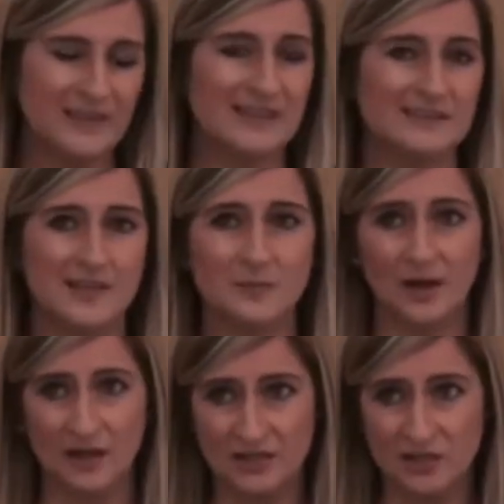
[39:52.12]
Sleep
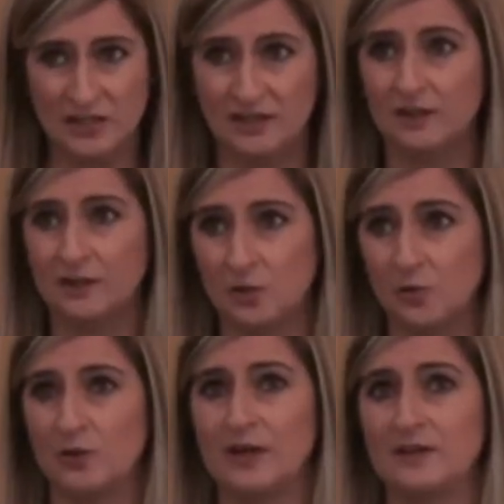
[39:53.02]
hygiene
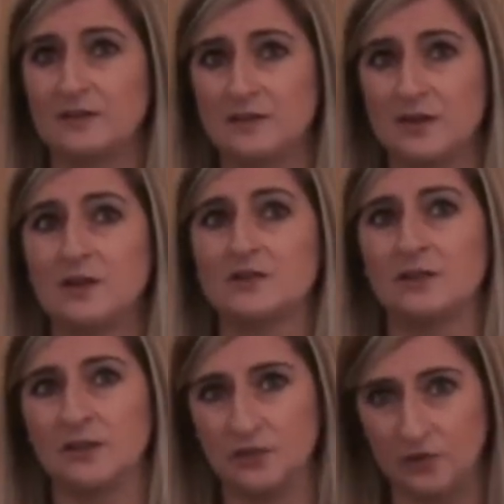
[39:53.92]
alone is not
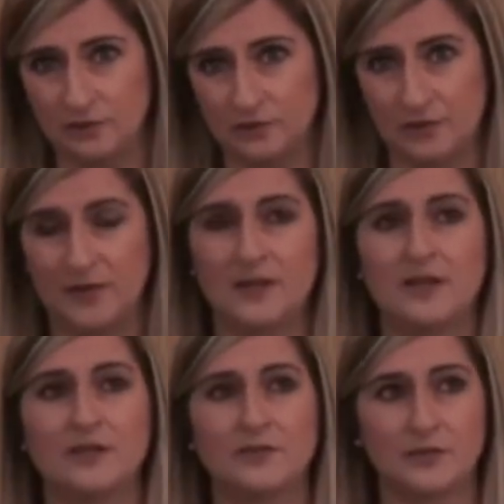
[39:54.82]
enough
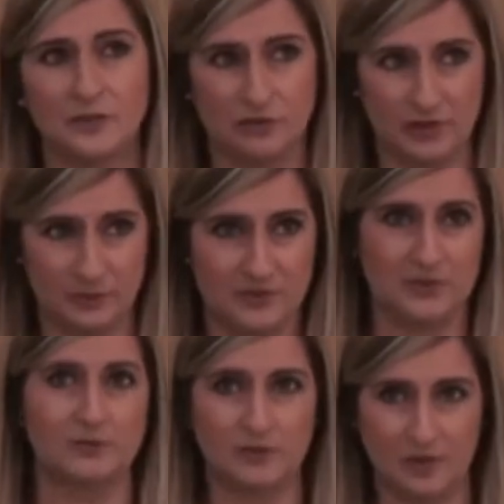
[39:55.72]
for the treatment
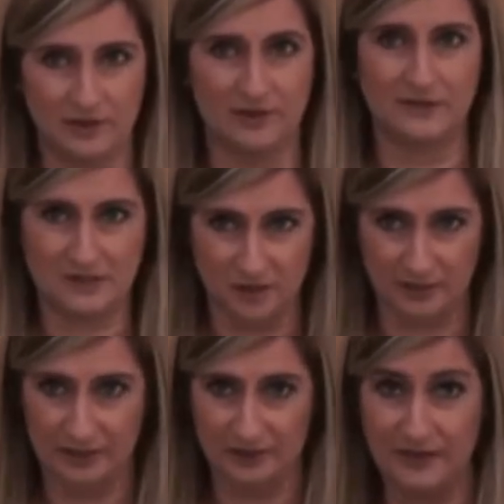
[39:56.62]
of chronic
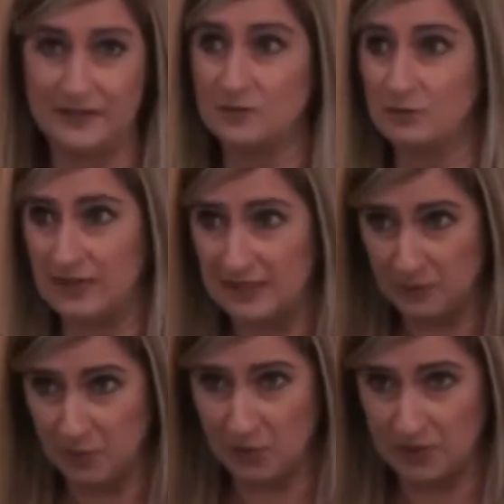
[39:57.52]
insomnia. It's really
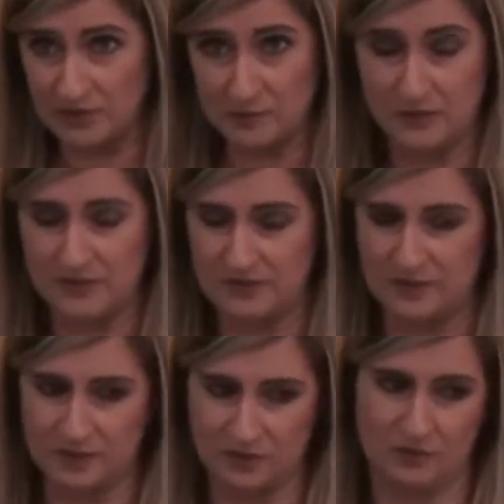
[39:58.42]
important, but it's
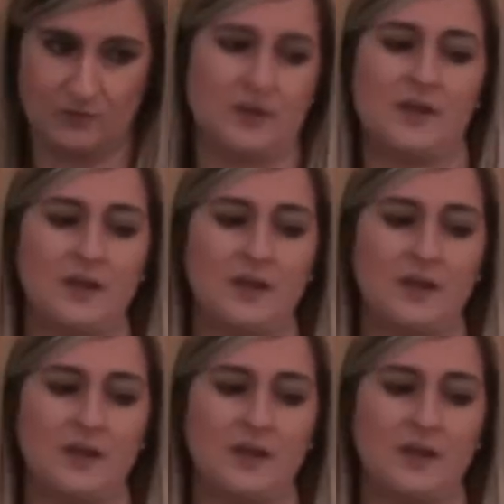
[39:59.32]
not enough.